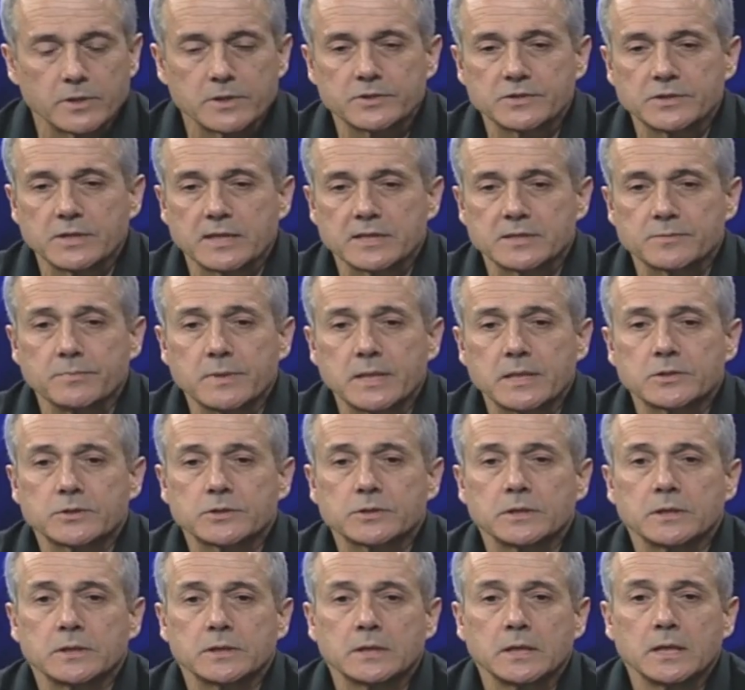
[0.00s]
was just
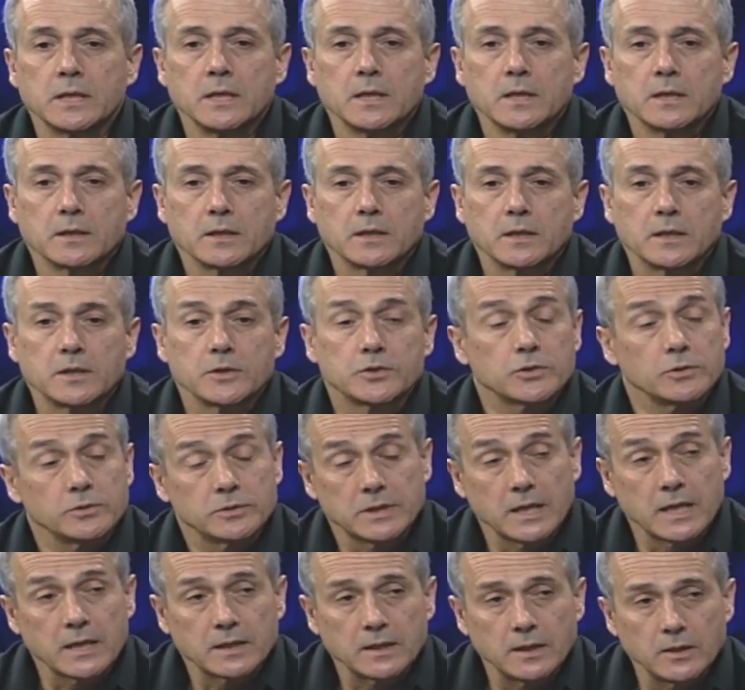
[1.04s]
mentioned, uh,
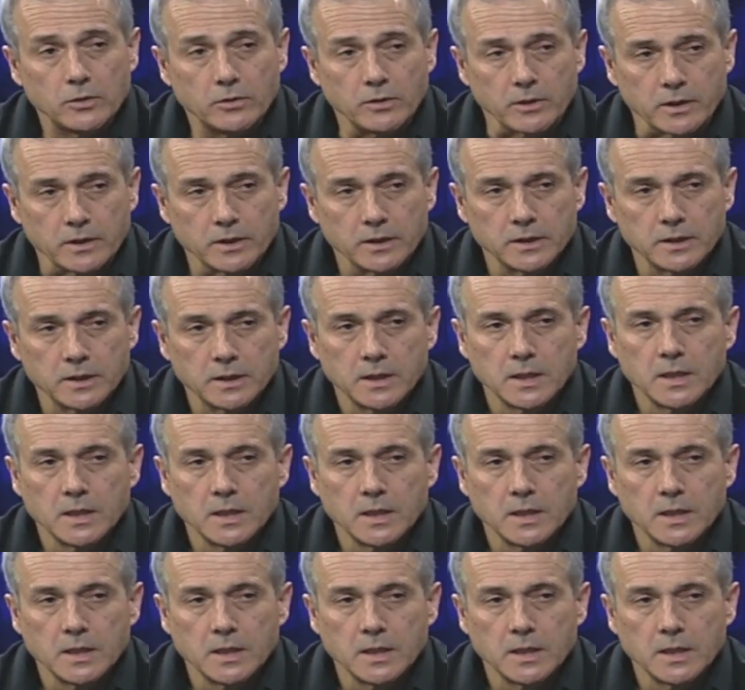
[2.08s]
should take a look.